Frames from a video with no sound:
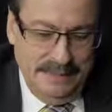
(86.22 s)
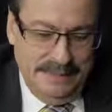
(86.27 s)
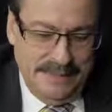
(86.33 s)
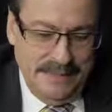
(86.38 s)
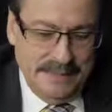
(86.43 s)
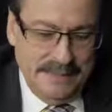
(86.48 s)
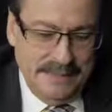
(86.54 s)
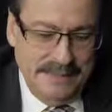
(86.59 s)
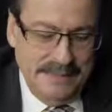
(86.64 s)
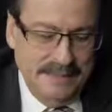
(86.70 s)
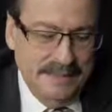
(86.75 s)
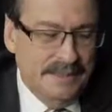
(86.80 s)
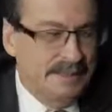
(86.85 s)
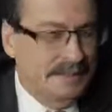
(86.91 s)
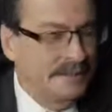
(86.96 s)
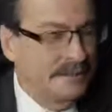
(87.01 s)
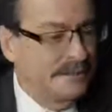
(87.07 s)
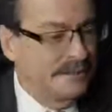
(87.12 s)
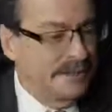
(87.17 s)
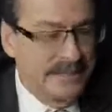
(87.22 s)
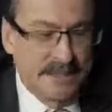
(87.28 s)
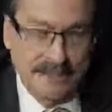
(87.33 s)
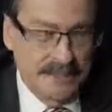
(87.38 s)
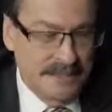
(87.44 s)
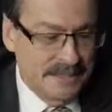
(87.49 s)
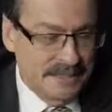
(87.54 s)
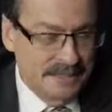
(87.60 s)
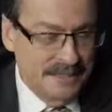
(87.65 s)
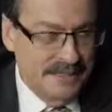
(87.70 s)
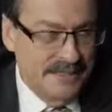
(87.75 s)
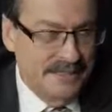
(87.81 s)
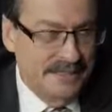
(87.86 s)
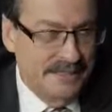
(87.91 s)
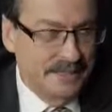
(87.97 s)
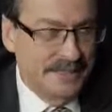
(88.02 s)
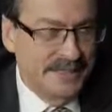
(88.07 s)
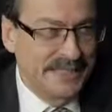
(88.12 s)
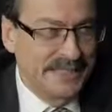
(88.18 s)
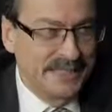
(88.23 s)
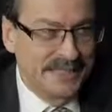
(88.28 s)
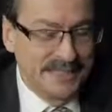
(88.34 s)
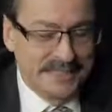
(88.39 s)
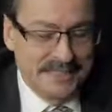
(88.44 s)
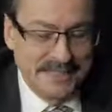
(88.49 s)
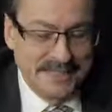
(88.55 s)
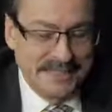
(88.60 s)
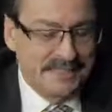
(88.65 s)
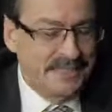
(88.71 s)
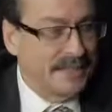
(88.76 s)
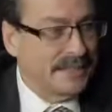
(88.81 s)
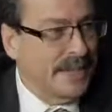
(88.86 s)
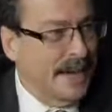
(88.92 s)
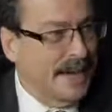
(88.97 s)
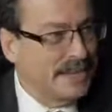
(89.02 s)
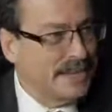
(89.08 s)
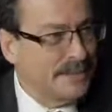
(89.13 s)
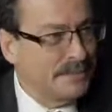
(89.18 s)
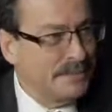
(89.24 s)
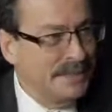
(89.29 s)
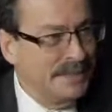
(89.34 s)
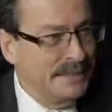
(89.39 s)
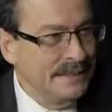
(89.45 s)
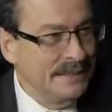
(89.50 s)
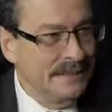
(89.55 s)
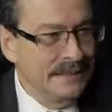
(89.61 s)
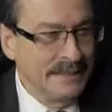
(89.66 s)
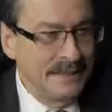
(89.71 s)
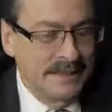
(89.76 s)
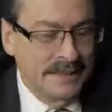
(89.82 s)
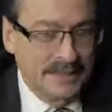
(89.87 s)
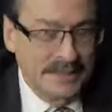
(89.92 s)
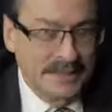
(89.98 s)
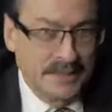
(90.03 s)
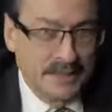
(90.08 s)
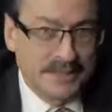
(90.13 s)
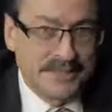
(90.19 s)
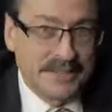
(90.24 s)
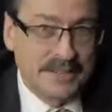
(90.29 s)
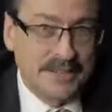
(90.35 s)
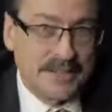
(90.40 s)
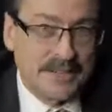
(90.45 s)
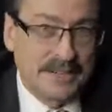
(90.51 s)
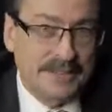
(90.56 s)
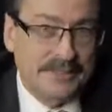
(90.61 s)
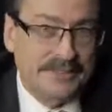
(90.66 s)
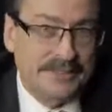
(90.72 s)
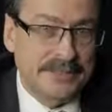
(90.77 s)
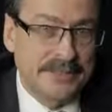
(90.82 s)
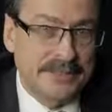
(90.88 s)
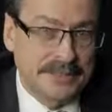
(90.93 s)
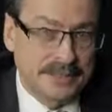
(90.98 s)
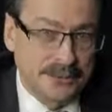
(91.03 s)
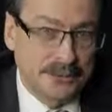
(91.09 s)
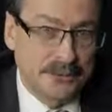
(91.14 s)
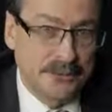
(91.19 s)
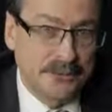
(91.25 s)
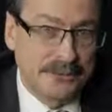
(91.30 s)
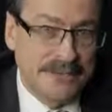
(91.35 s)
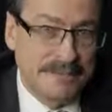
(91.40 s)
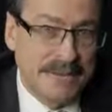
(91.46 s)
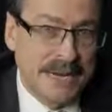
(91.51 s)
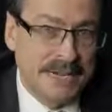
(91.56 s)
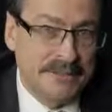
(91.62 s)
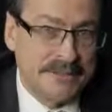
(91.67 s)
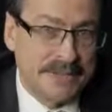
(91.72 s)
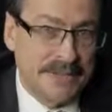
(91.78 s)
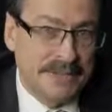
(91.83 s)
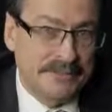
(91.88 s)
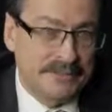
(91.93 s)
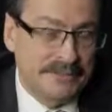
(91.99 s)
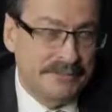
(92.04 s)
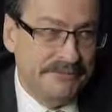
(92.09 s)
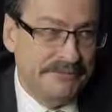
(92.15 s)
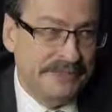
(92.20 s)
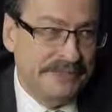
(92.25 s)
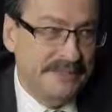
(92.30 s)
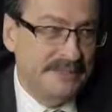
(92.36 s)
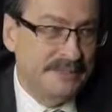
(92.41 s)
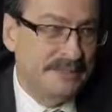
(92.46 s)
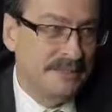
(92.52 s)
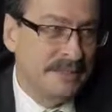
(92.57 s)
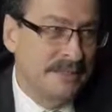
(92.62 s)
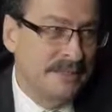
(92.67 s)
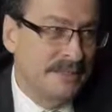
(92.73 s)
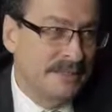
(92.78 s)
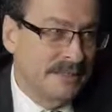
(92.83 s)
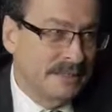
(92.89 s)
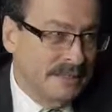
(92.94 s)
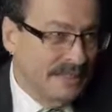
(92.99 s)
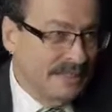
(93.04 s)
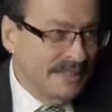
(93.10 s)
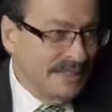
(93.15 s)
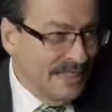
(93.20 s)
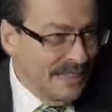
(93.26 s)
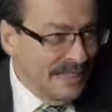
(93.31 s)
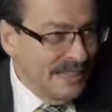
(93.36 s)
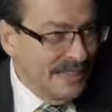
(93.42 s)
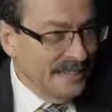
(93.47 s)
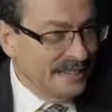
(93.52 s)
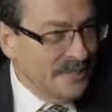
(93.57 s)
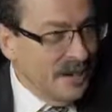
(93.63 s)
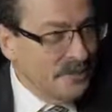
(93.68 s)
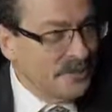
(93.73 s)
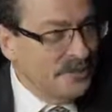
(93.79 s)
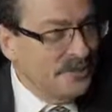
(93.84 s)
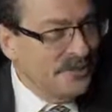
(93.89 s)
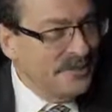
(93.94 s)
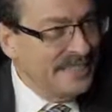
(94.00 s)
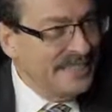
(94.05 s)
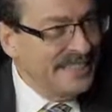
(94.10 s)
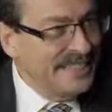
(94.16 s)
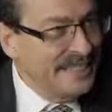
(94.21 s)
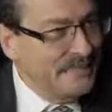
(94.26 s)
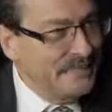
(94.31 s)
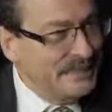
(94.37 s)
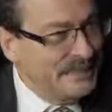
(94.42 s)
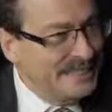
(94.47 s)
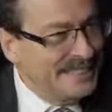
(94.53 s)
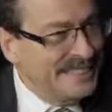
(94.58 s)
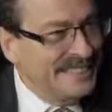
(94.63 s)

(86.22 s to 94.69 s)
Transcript: tested it rigorously. We tested it at high speed in our test shaft, the Tutri mine shaft in Finland, 1,000 feet deep.